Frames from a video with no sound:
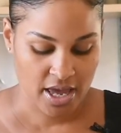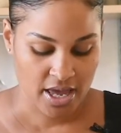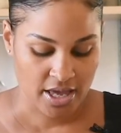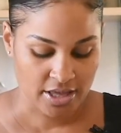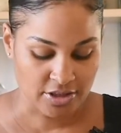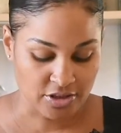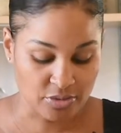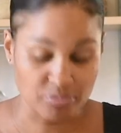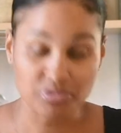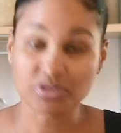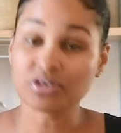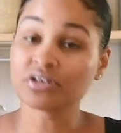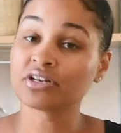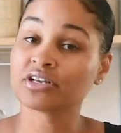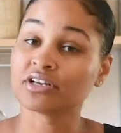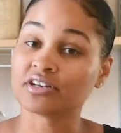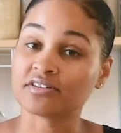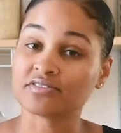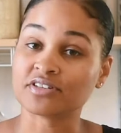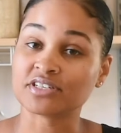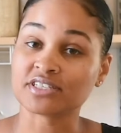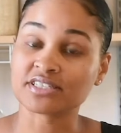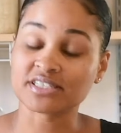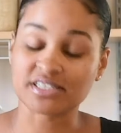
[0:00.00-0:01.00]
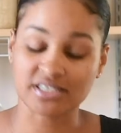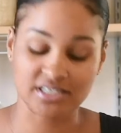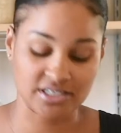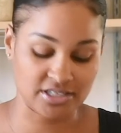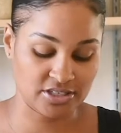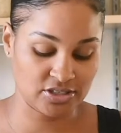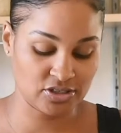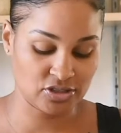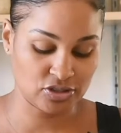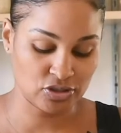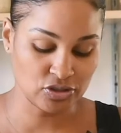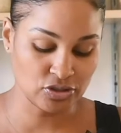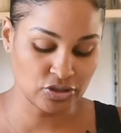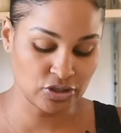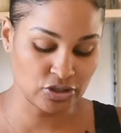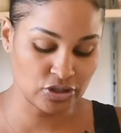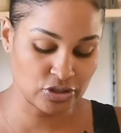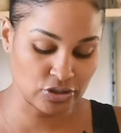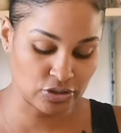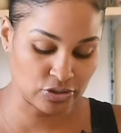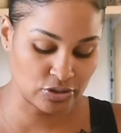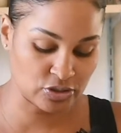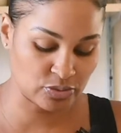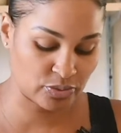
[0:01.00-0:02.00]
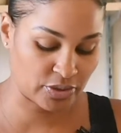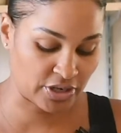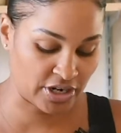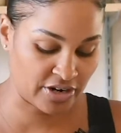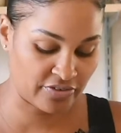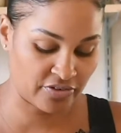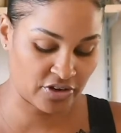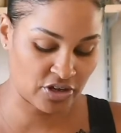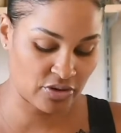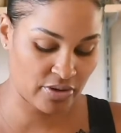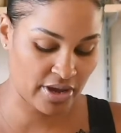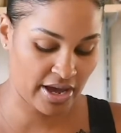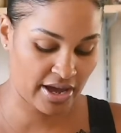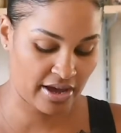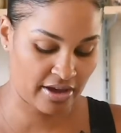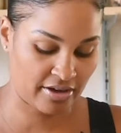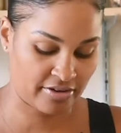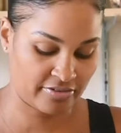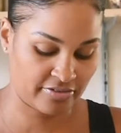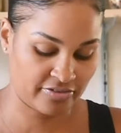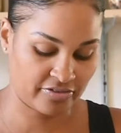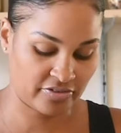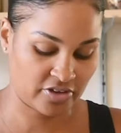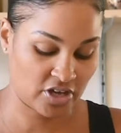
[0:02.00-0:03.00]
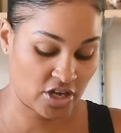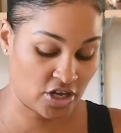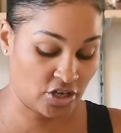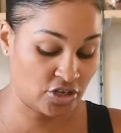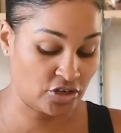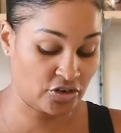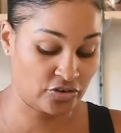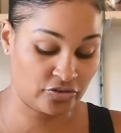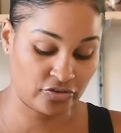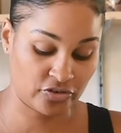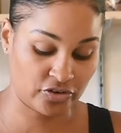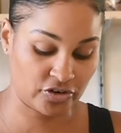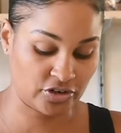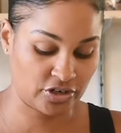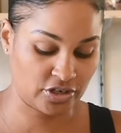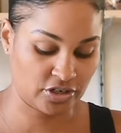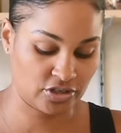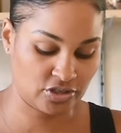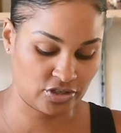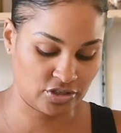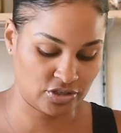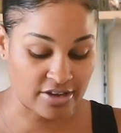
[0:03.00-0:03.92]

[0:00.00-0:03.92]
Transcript: the beauty of this is you can use whatever you have in your fridge.